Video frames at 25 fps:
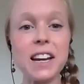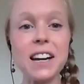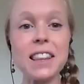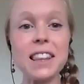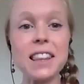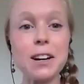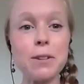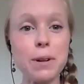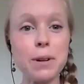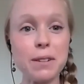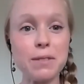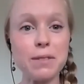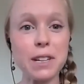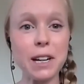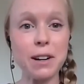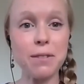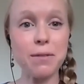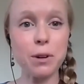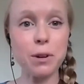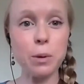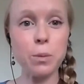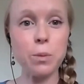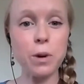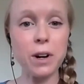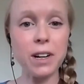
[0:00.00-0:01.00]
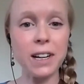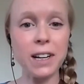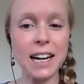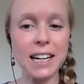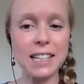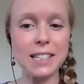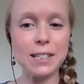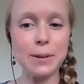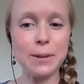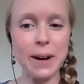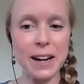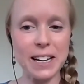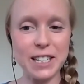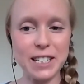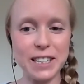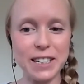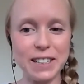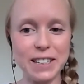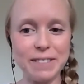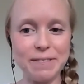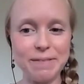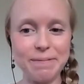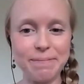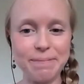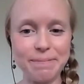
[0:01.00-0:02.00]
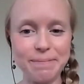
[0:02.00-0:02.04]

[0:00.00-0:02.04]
Anne, I think we have time for one last question.